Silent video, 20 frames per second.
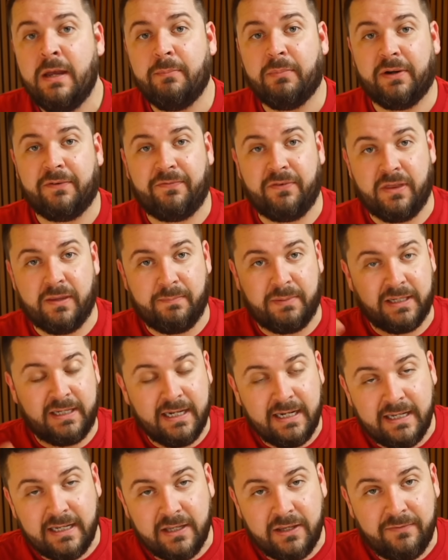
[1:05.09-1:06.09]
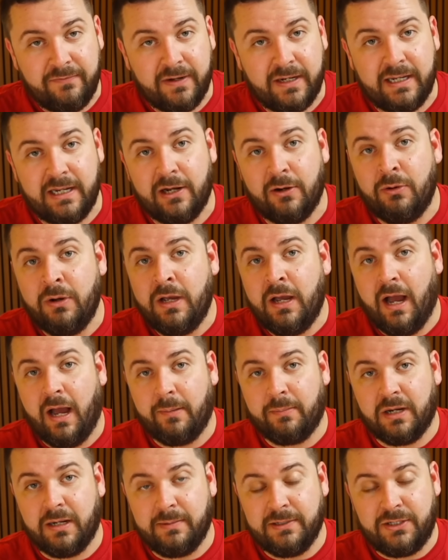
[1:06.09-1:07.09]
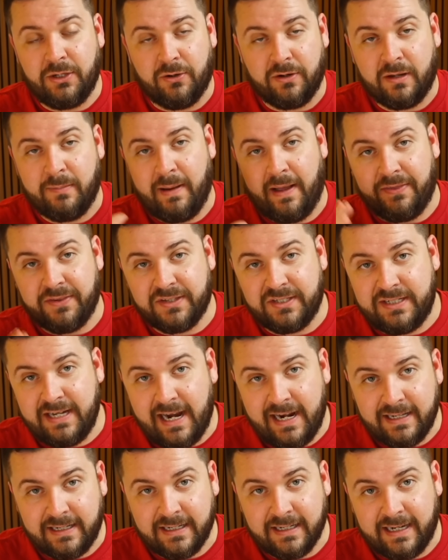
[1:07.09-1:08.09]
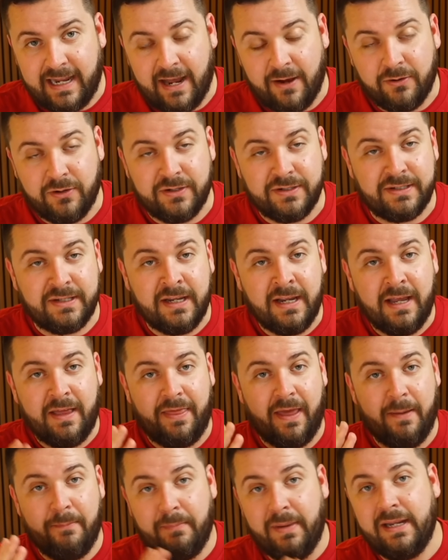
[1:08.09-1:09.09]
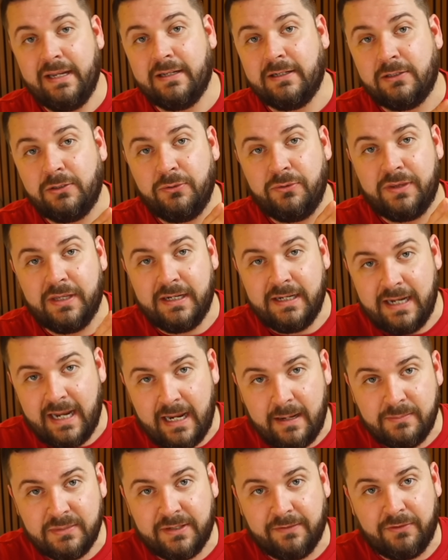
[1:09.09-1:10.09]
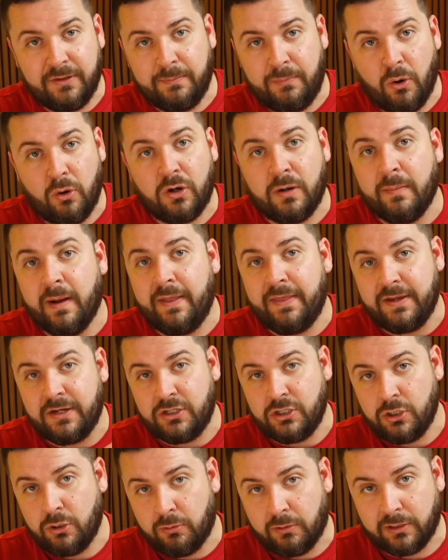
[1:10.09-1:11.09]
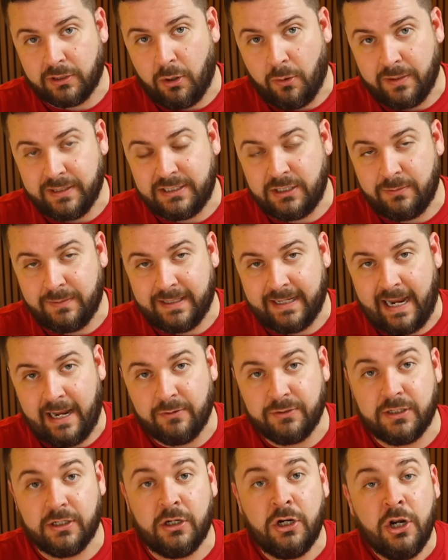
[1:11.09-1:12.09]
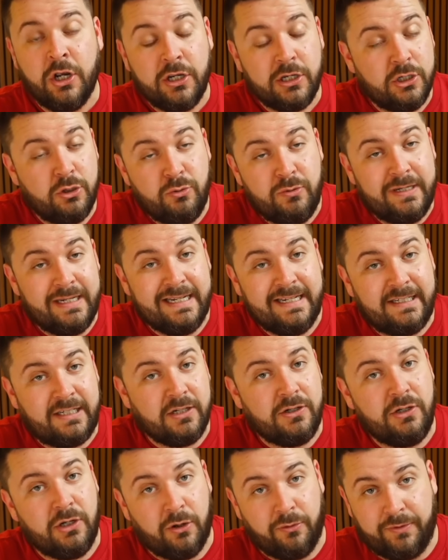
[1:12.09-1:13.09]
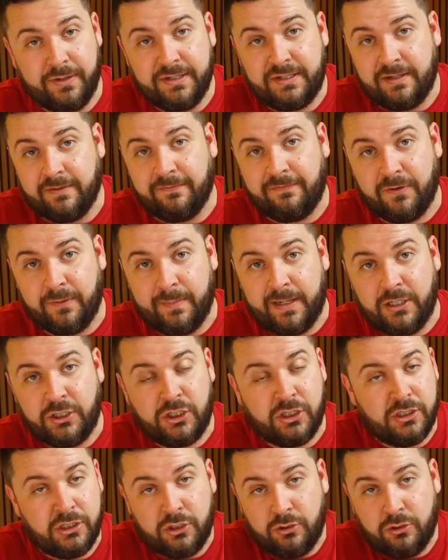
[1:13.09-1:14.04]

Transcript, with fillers: But for the beginning of the video, I'm going to be talking about the static encounters that may include the names of the Pokemon that you are going to encounter. You need to know this information.